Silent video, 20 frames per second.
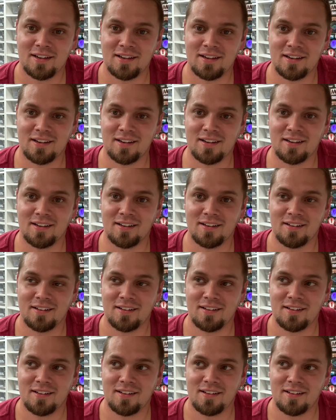Uh,
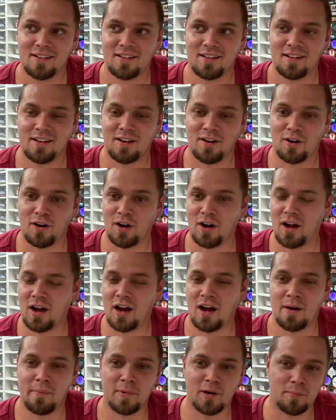or
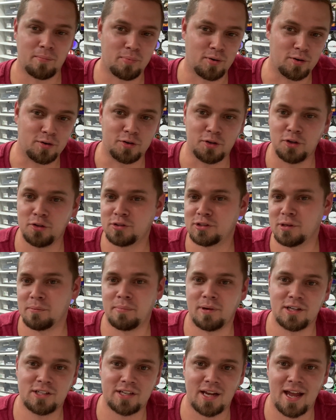I'm going to produce a
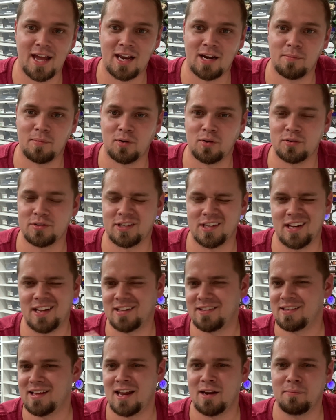bunch of animals and
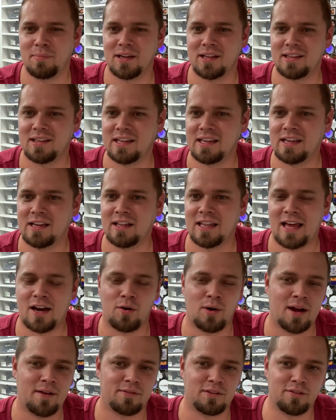it's not a big deal. I
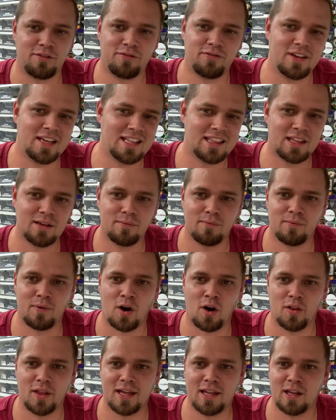don't have to feed them
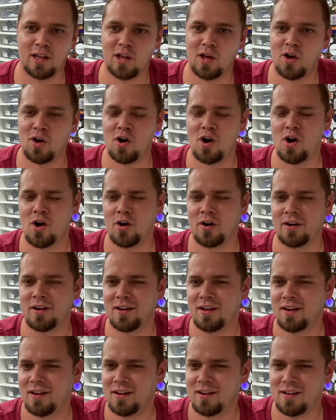all that long,
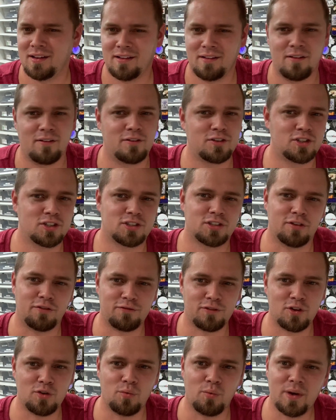just a
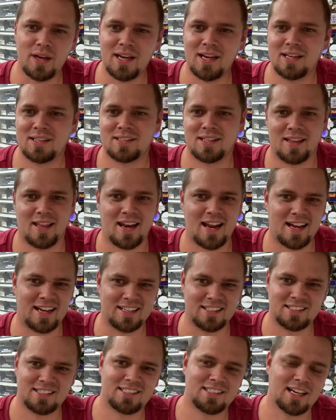few weeks, and then I
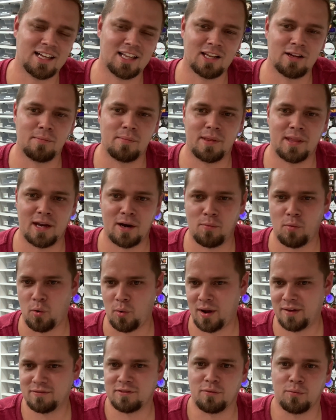can sell them and then I won't
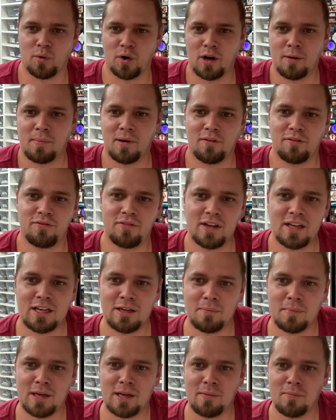have to worry about feeding
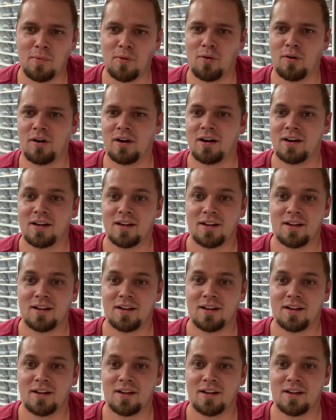them anymore.